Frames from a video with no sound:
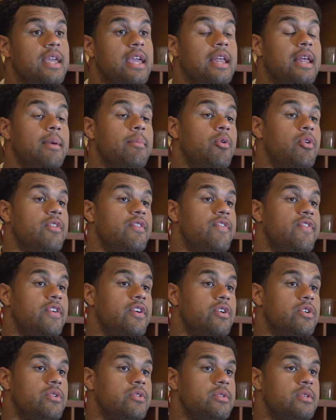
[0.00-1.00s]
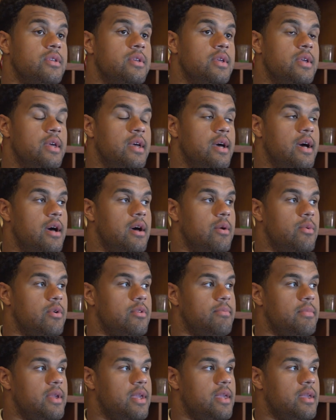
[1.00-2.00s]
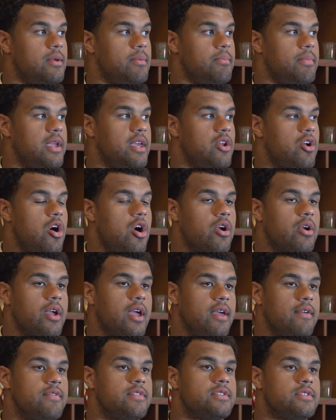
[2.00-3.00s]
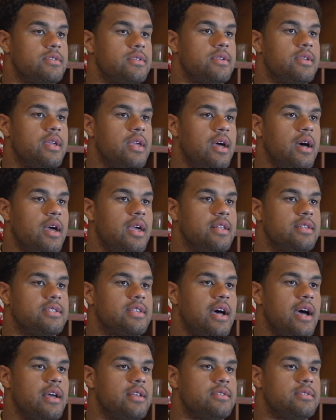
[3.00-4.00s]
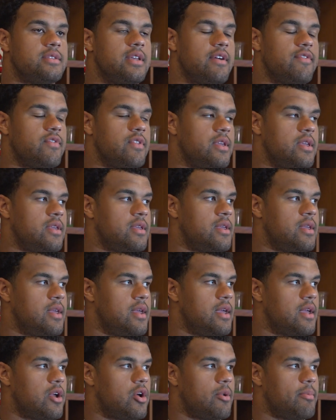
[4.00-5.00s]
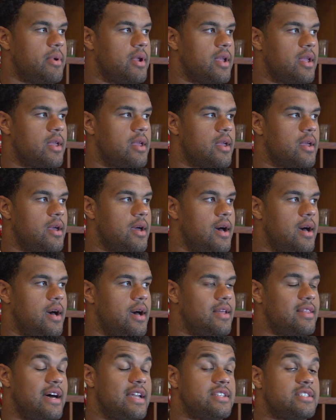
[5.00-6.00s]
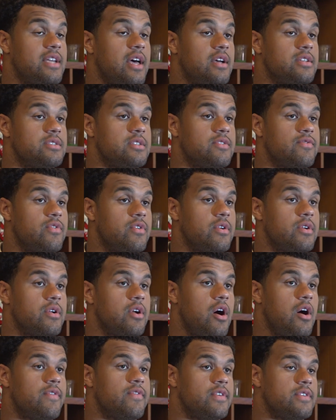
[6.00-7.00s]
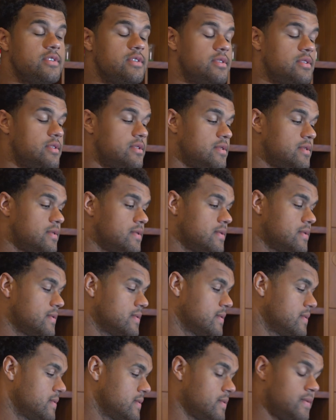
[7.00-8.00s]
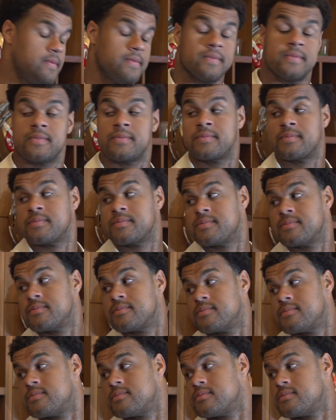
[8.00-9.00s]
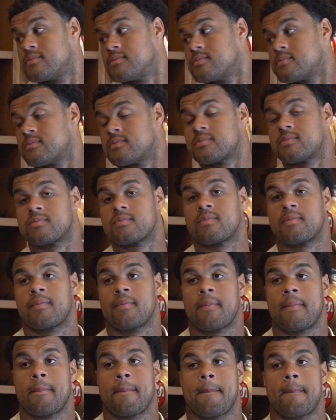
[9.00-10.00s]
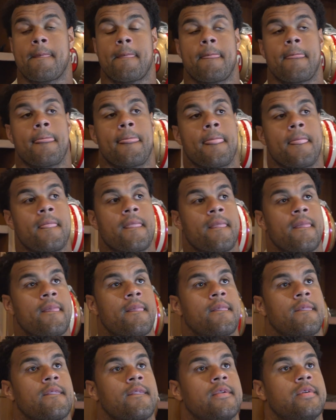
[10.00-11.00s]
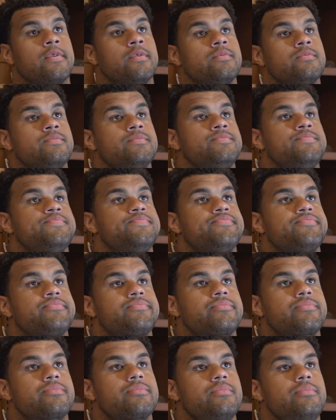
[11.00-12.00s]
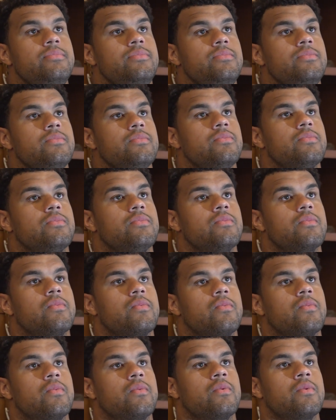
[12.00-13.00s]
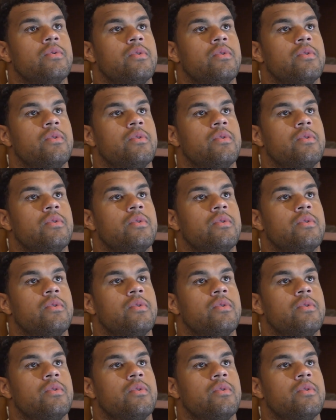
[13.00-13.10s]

get him on the field uh, with me, me and Hargrave is, uh, inside is definitely going to bring uh, a lot of challenges for offenses. It's always tough to play in a short week. Is it better when you do it early in the year and days off in between now, between now and next?